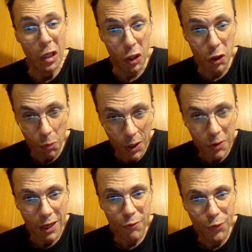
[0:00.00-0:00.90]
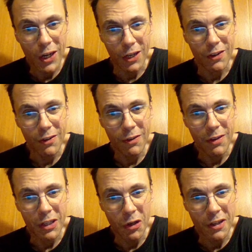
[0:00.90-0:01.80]
You will get fucked
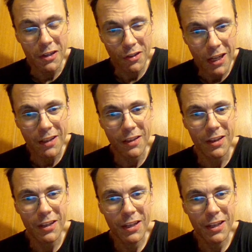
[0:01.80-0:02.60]
you understand that.